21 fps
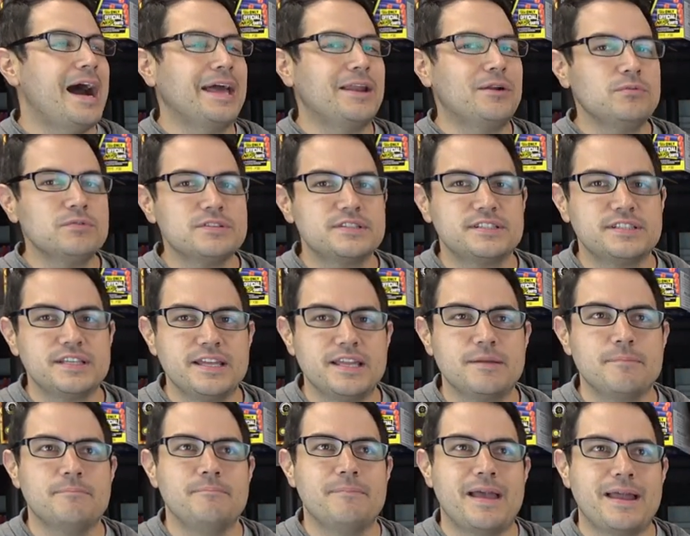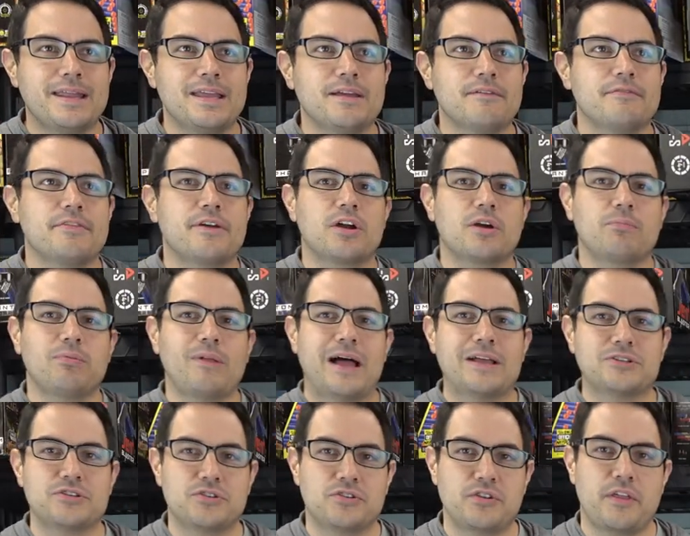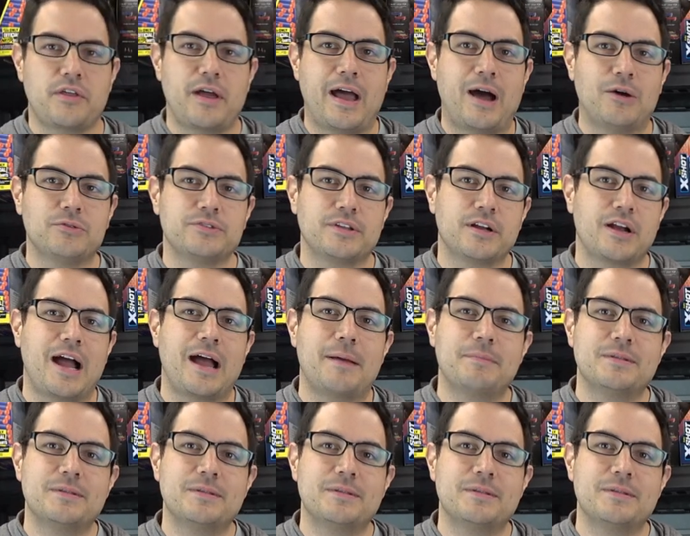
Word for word: I don't see many of their blasters out there.